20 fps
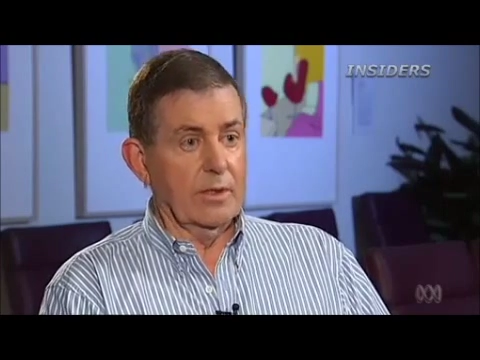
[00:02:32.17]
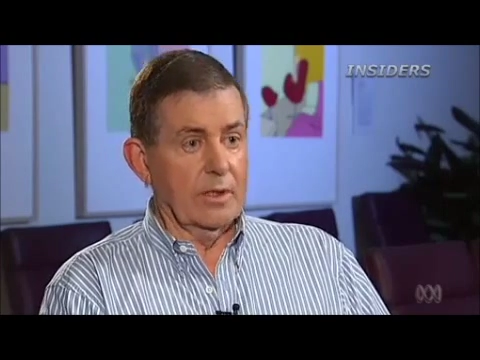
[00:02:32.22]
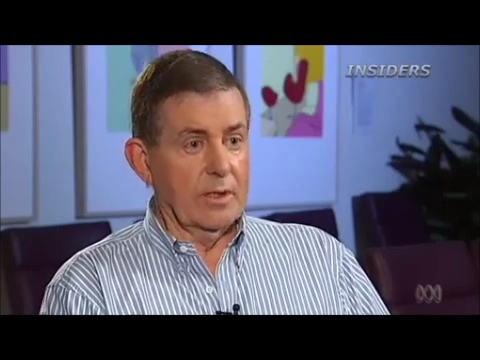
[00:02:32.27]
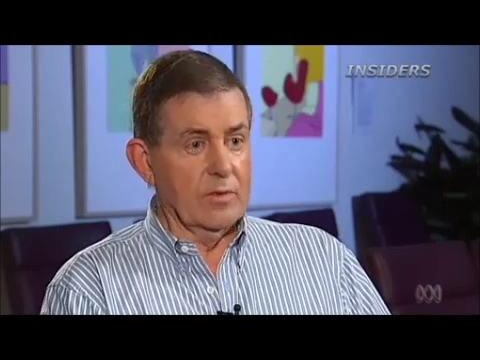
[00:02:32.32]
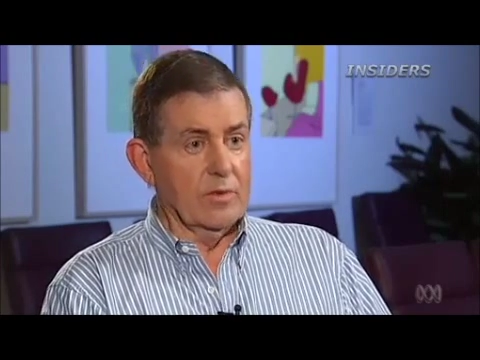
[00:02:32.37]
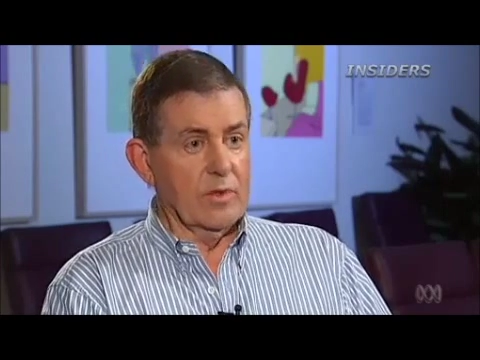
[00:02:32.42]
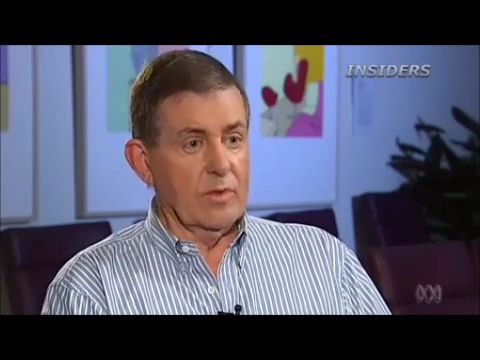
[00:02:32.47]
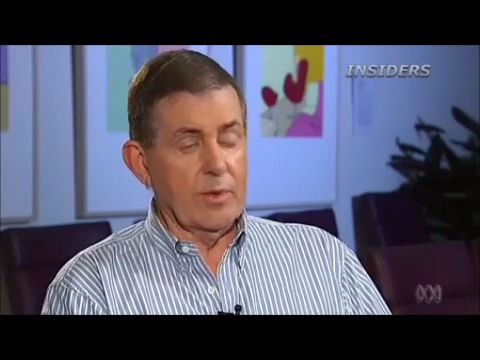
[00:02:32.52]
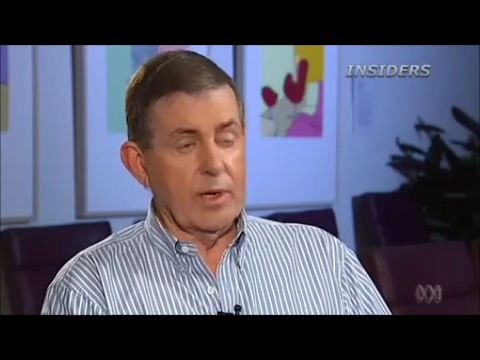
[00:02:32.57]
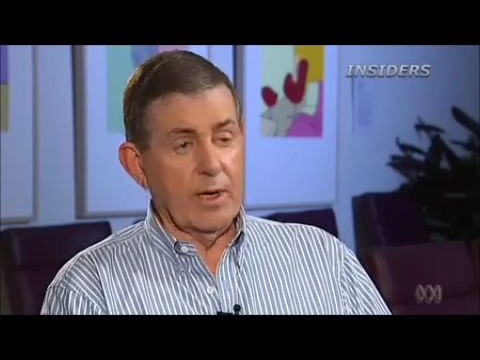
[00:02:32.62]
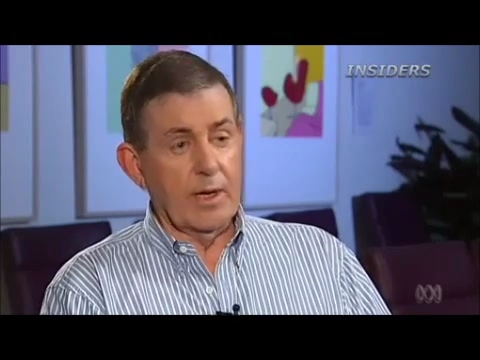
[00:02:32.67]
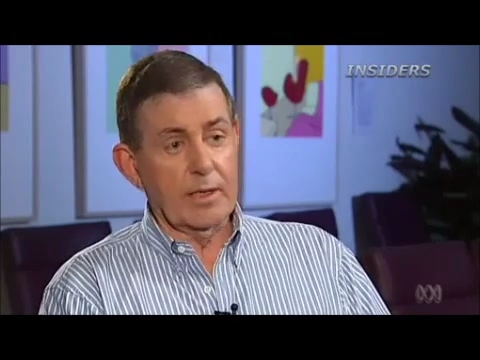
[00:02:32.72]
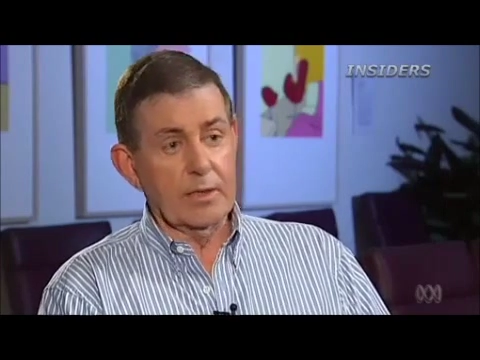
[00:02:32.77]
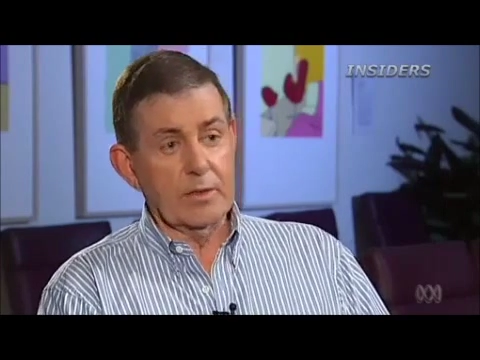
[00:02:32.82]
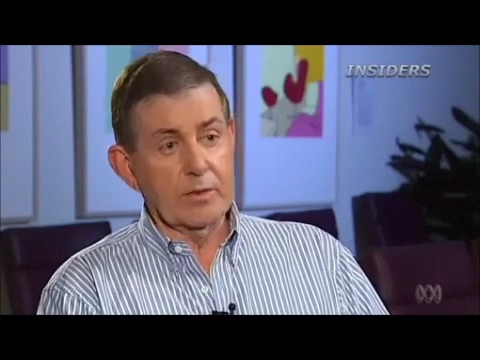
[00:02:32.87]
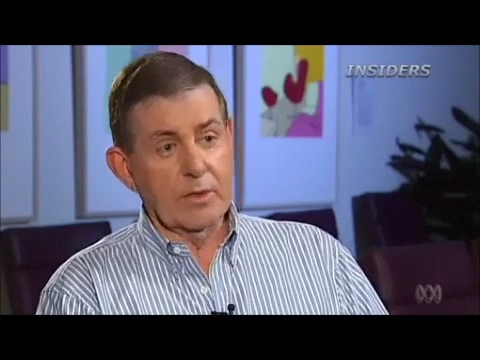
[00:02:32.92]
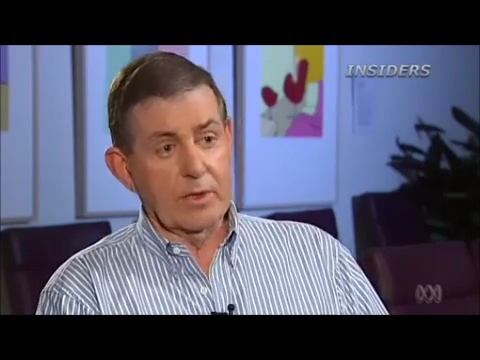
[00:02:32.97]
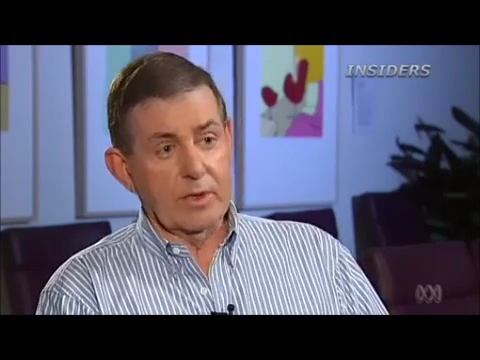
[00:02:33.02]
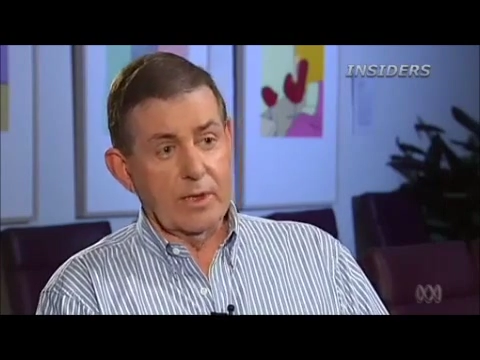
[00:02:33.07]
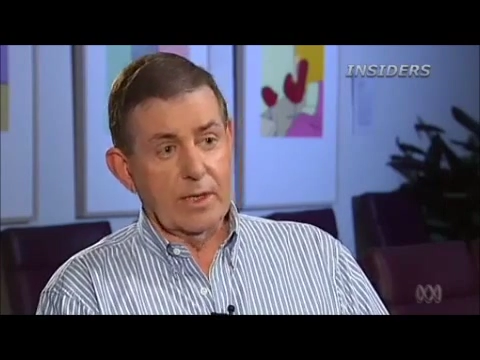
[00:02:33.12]
the Liberal Party
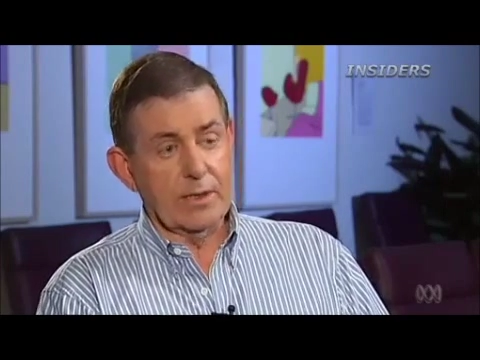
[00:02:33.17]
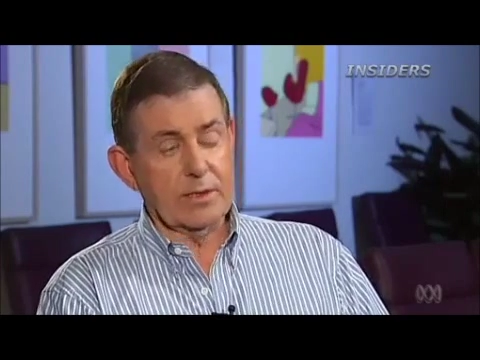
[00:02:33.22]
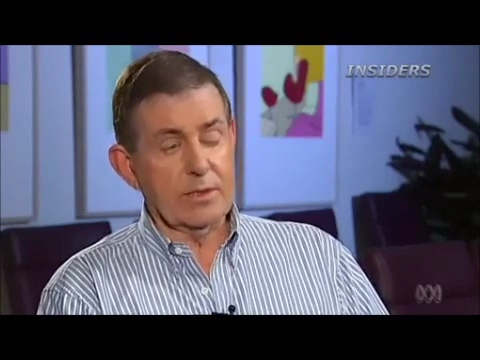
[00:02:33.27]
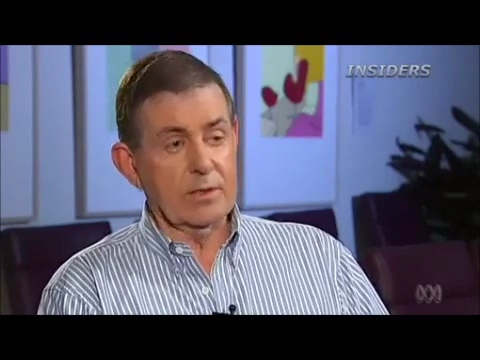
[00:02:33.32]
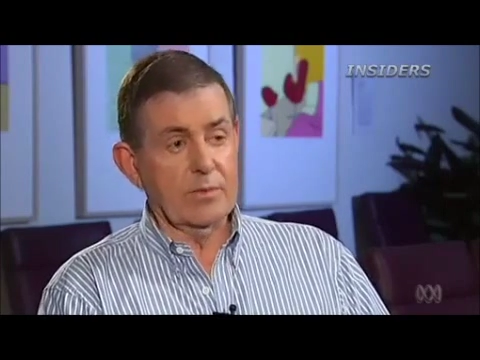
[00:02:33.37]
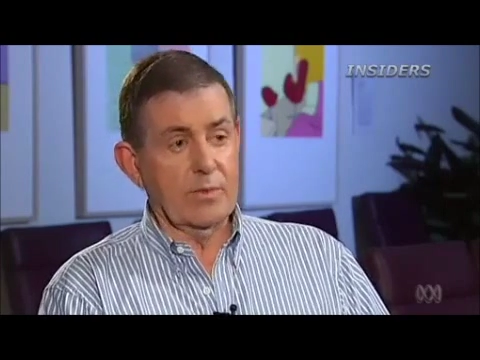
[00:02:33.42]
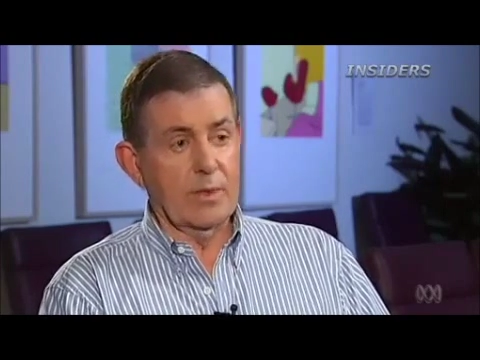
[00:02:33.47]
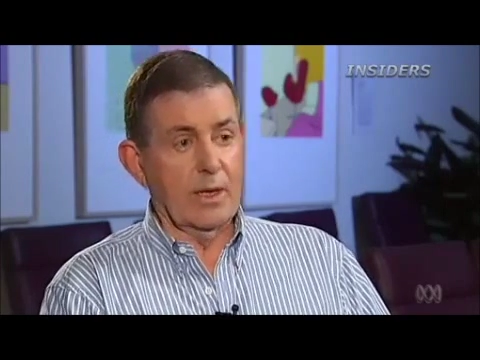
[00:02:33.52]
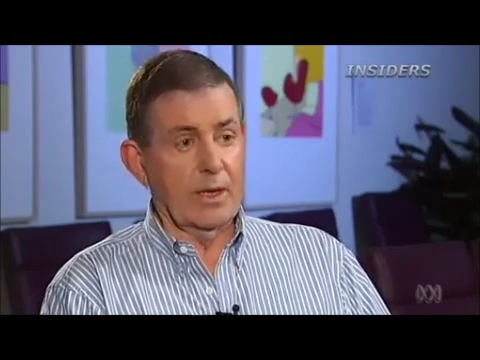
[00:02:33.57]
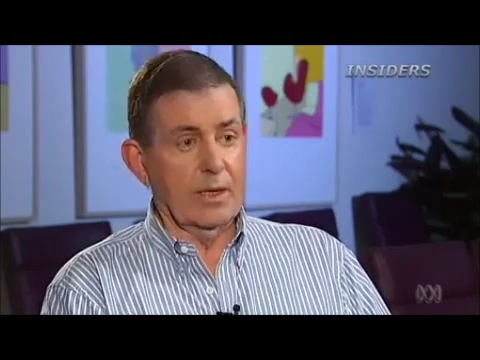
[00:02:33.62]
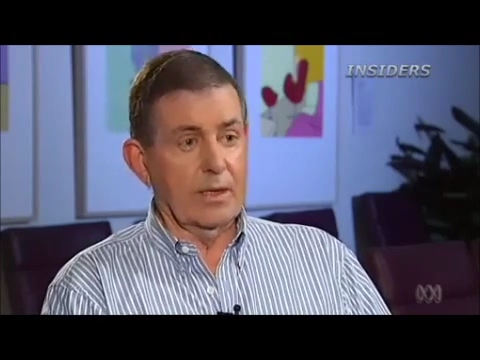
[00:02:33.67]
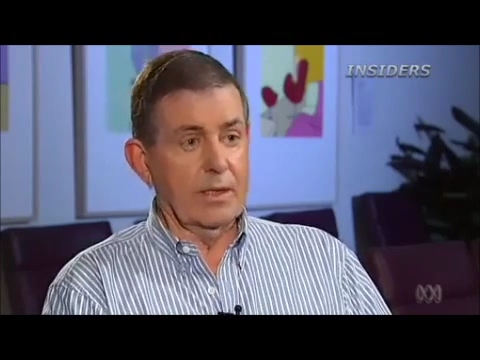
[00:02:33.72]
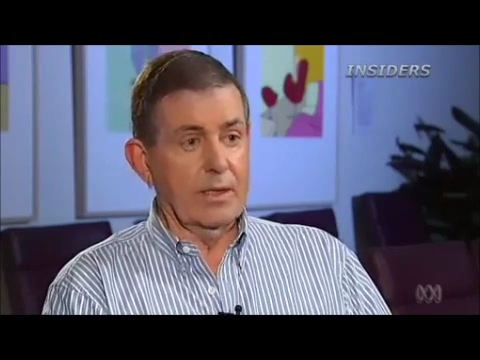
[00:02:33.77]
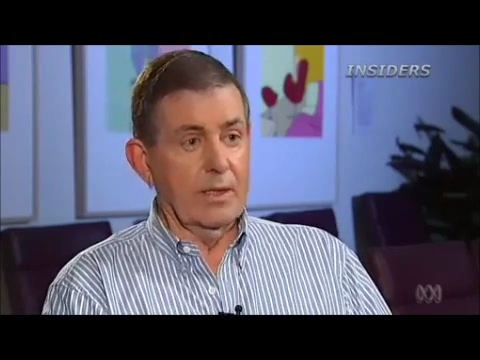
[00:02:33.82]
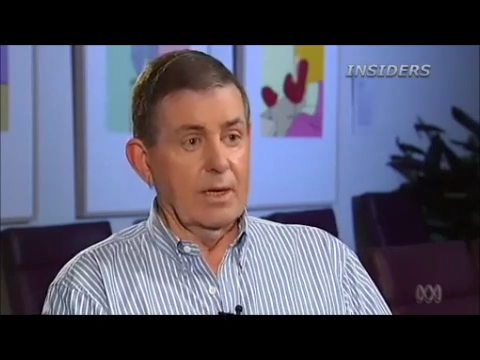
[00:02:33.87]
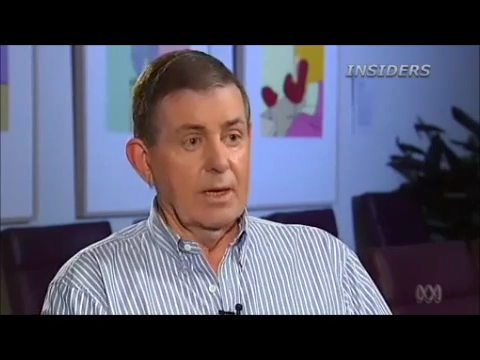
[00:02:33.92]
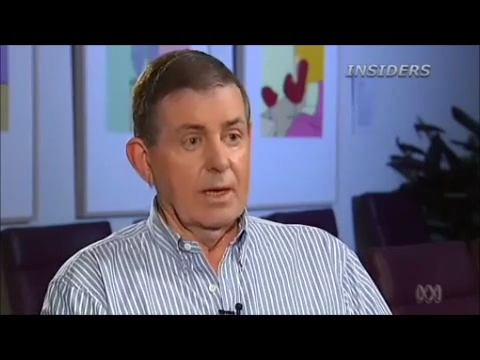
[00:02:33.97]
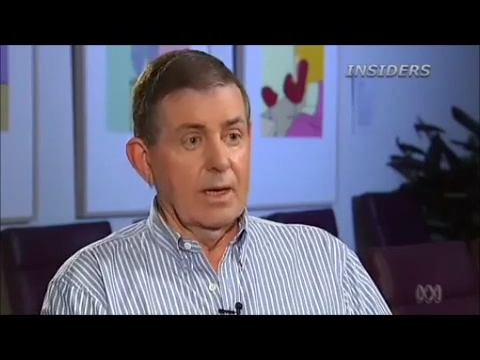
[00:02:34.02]
or the National Party,